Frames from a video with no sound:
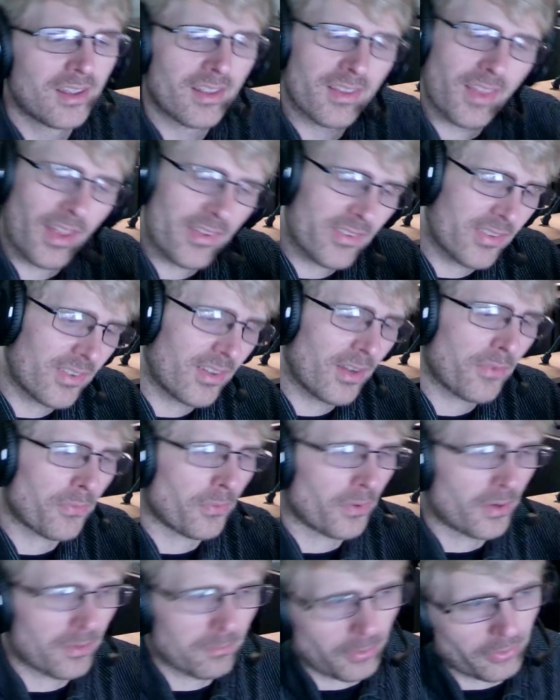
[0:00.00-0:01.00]
That's
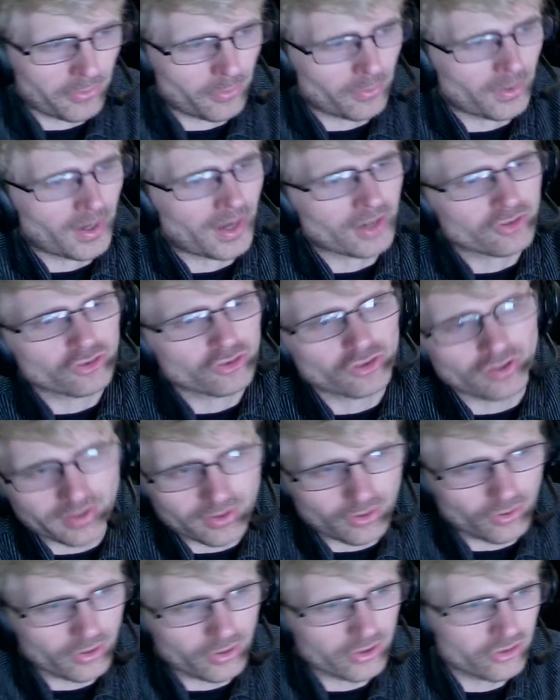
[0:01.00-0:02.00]
different. But there were actually
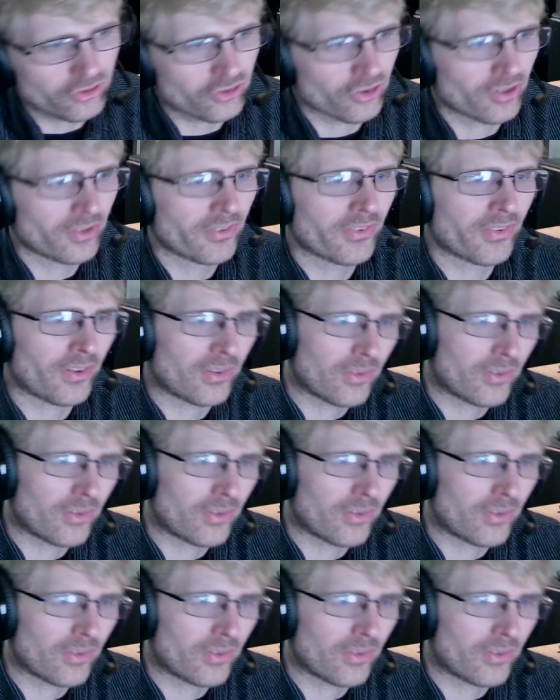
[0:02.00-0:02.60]
Christians that